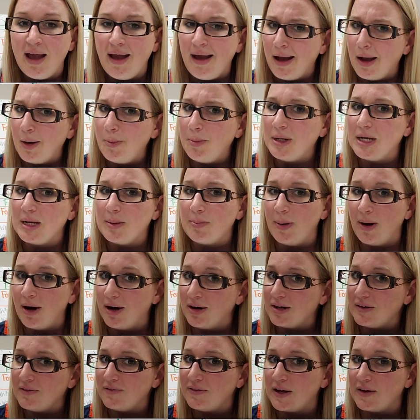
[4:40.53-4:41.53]
How many
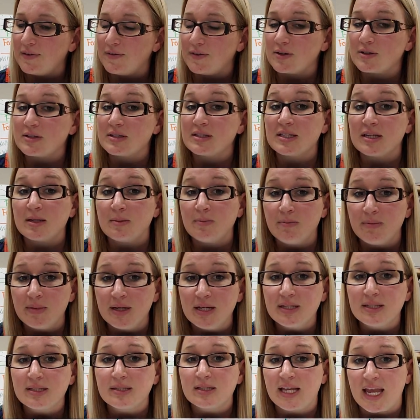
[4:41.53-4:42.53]
party favors did
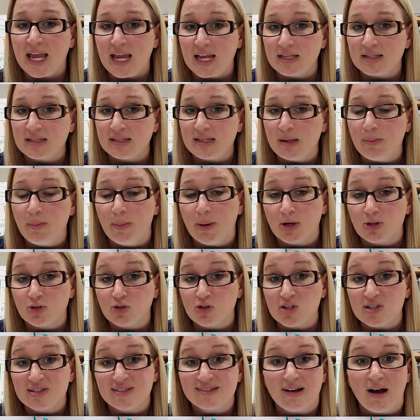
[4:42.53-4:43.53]
Miss Casey
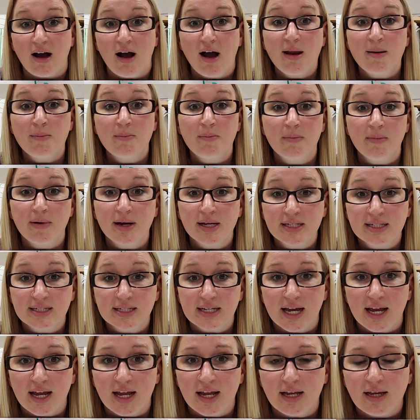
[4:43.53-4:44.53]
purchase on
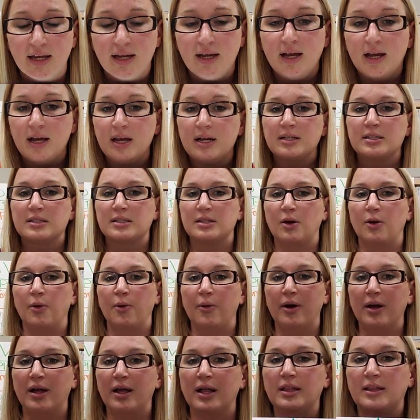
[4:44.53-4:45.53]
Monday?
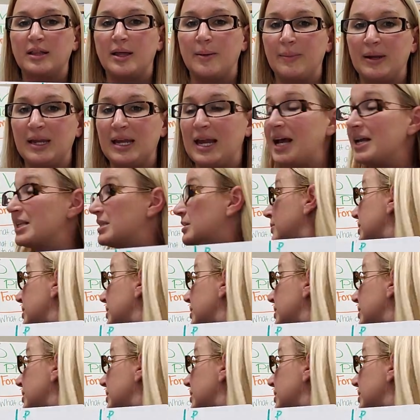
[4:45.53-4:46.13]
So let me ask